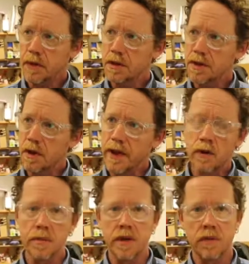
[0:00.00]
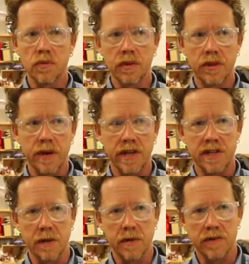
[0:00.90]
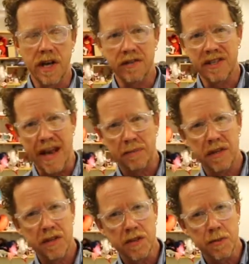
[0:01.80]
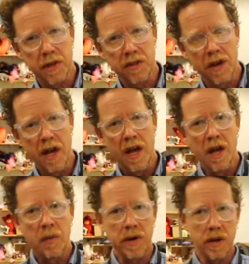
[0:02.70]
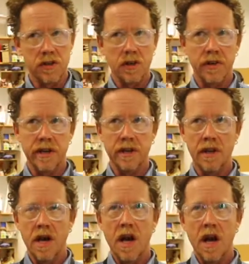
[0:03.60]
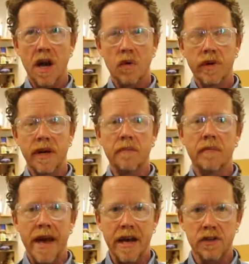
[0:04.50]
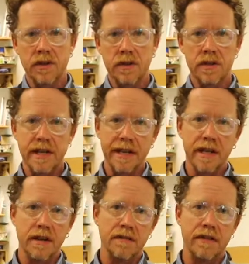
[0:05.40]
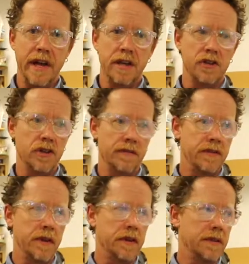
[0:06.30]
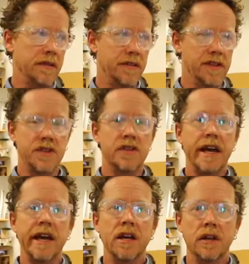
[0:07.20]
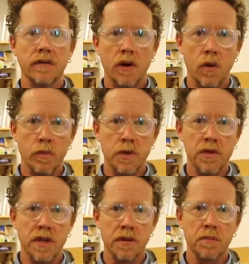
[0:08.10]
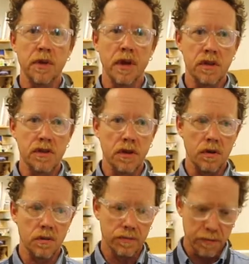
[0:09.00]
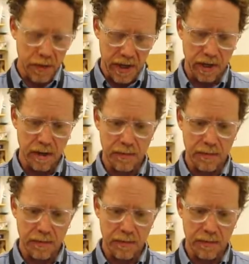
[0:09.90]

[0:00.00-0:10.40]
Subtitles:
So that would be a really great example of kind of adapting to space, but also in how we imagine taking advantage of the scale of the whole museum, but also being